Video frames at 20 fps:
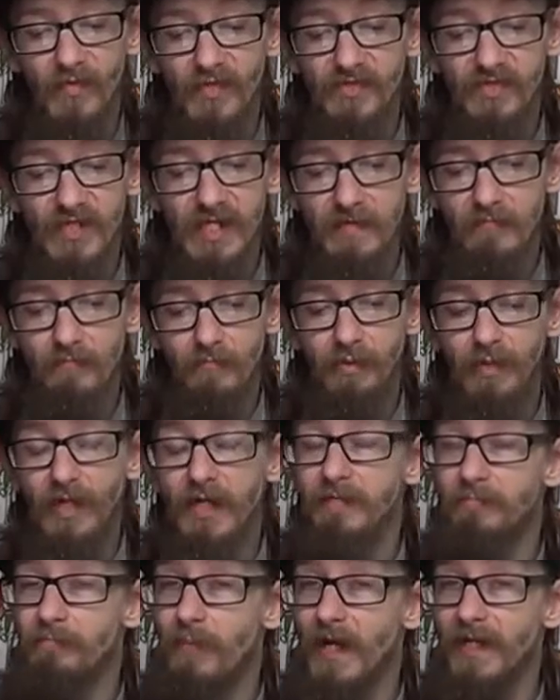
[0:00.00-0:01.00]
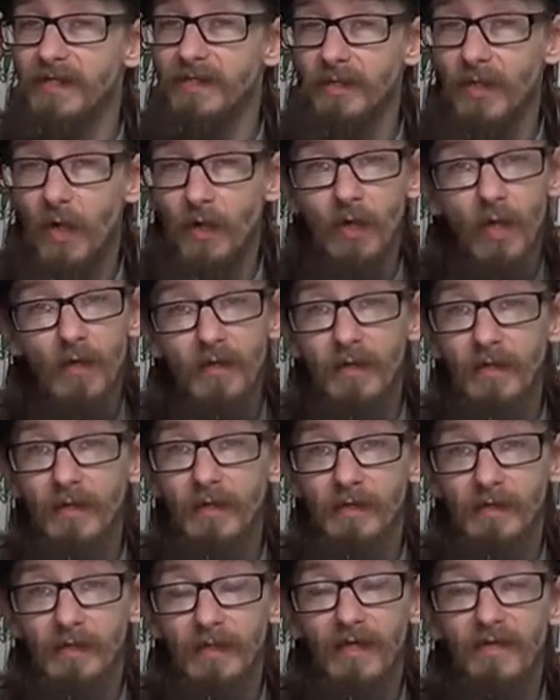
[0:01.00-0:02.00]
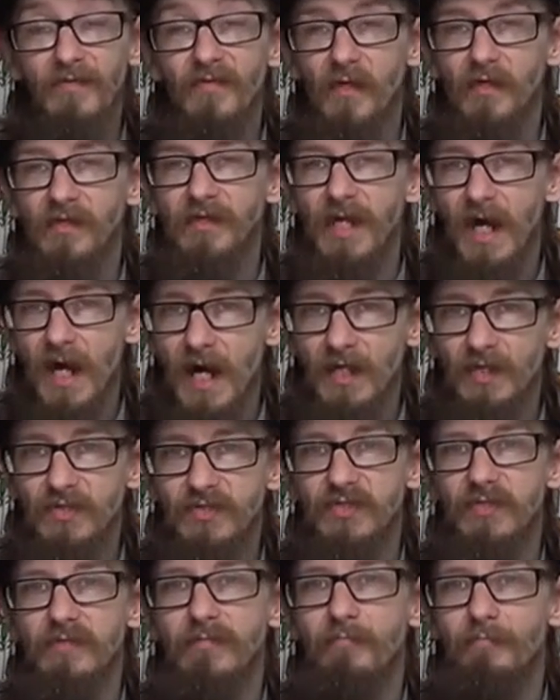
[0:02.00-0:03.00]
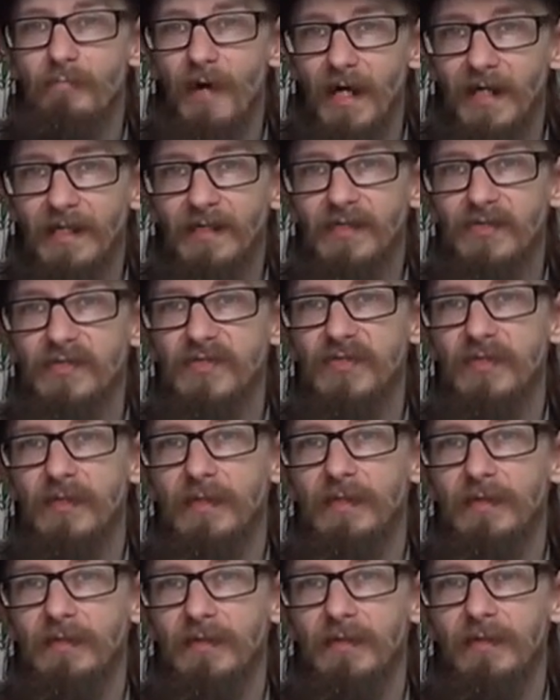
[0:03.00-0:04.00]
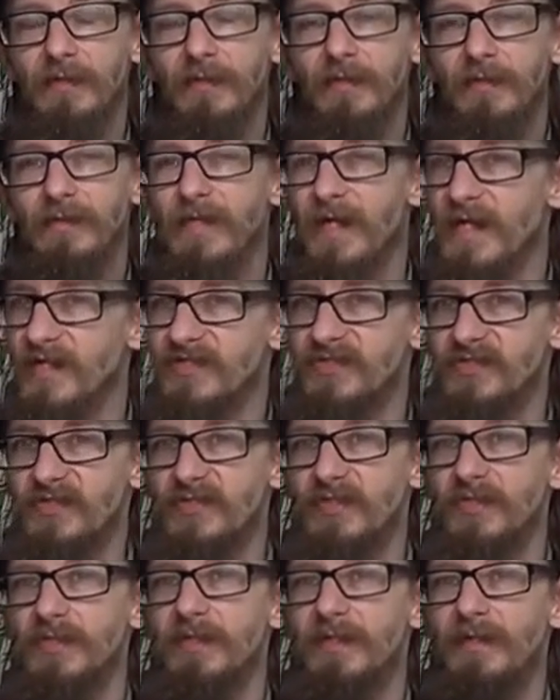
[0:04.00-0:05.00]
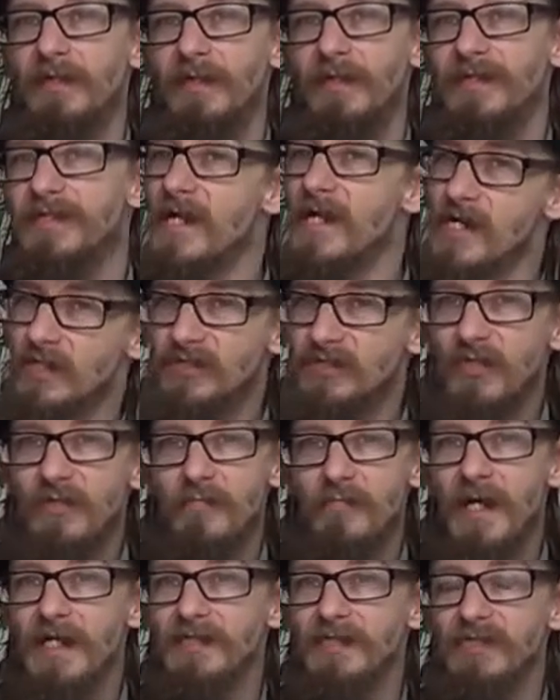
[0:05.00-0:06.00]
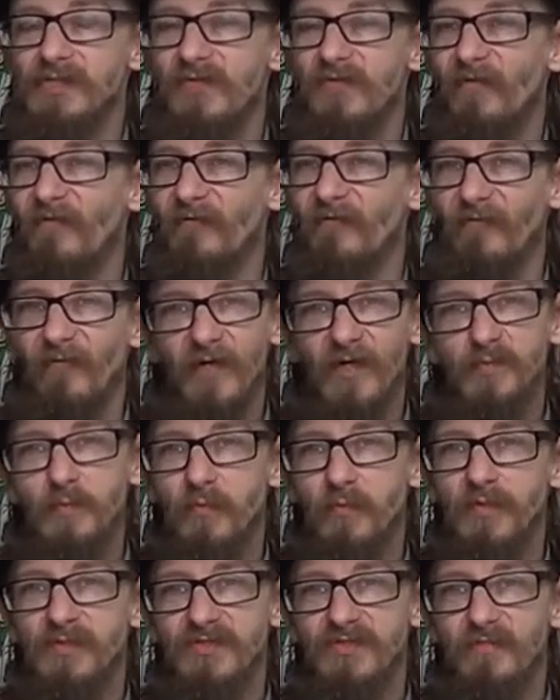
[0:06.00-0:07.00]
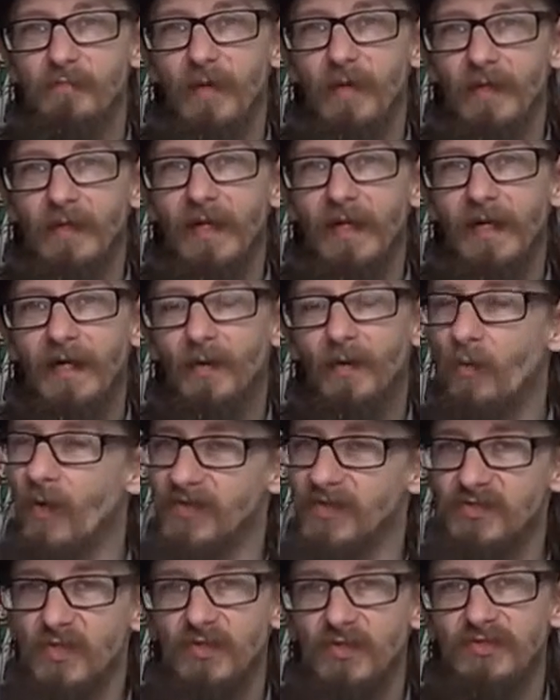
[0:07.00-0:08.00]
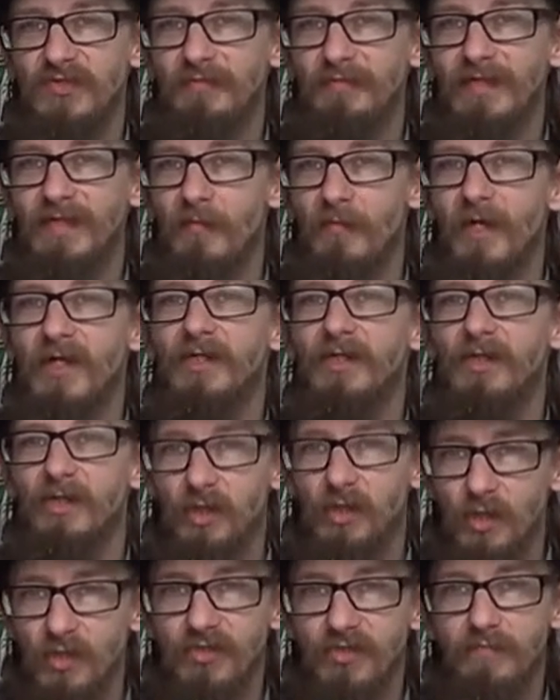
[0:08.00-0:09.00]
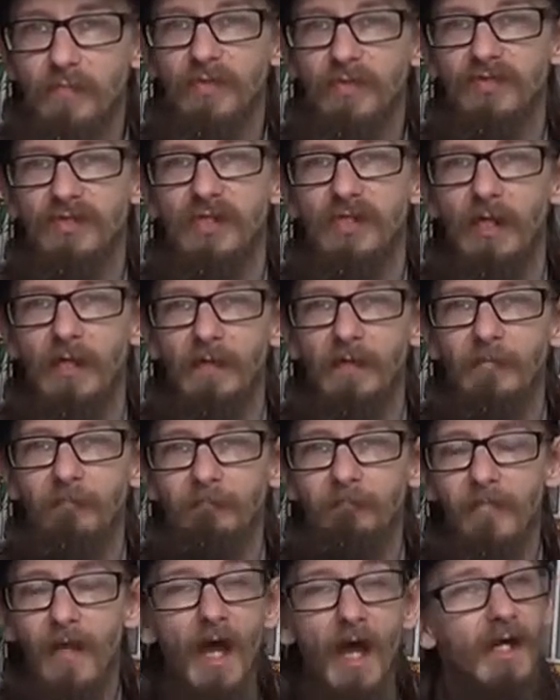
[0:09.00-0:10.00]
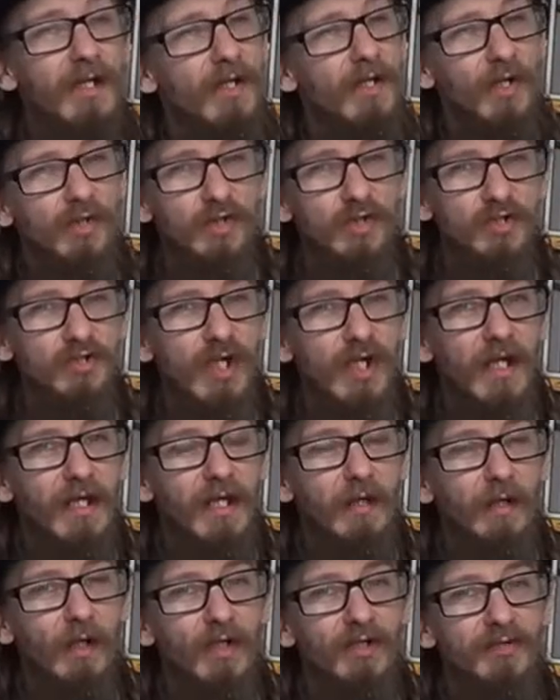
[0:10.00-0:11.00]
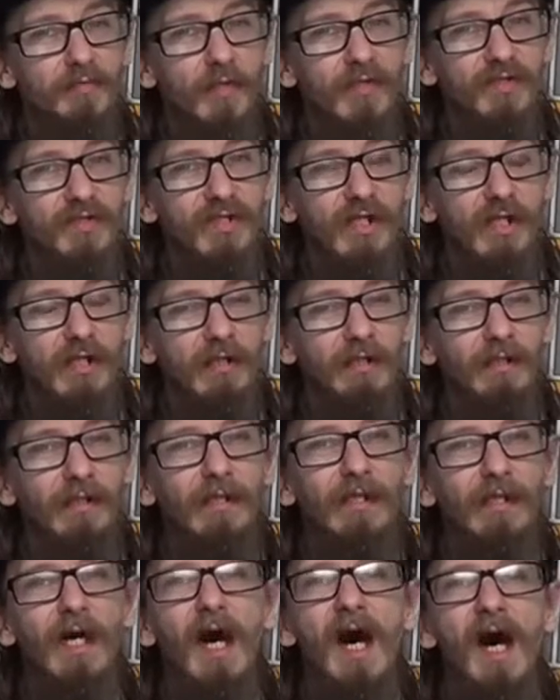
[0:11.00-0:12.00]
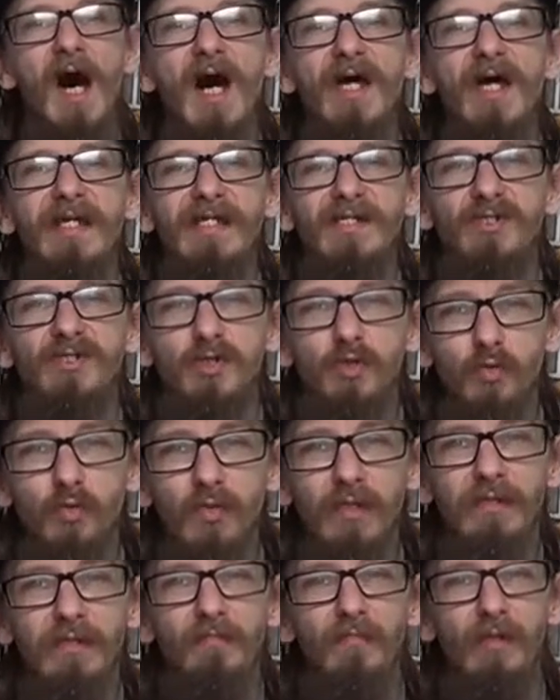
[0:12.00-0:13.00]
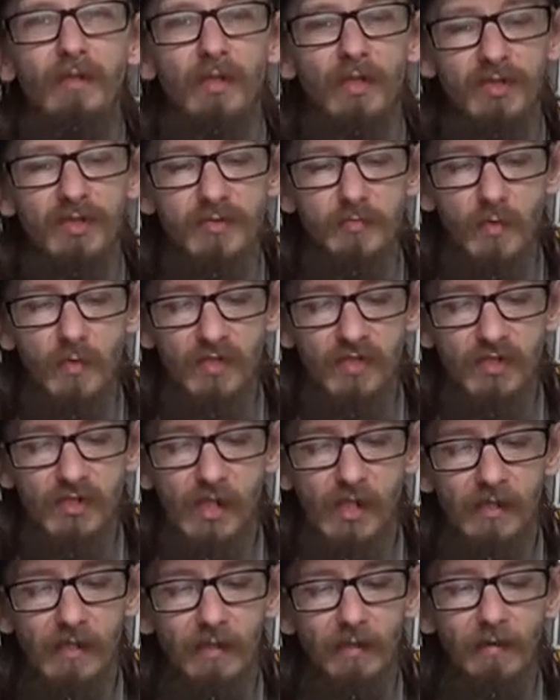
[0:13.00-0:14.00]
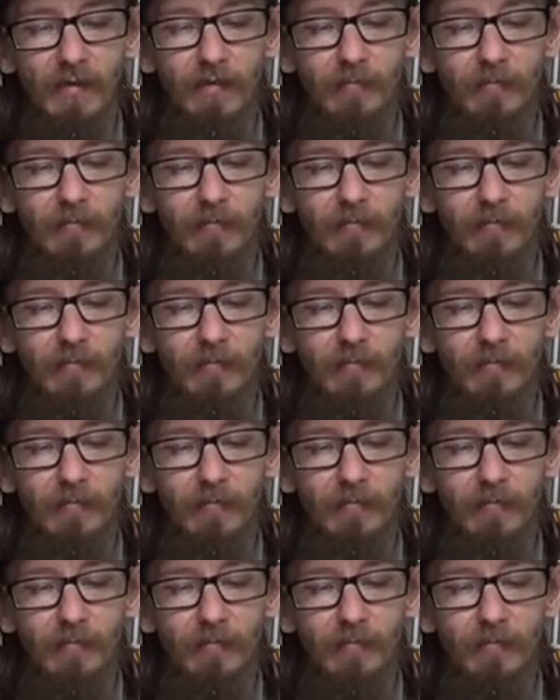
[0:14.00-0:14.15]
of the team, played by none other than Carlton Banks. Yes, Carlton Banks from Fresh Prince of Bel-Air went on to become a Ghostbuster. And not just any Ghostbuster, an extreme Ghostbuster.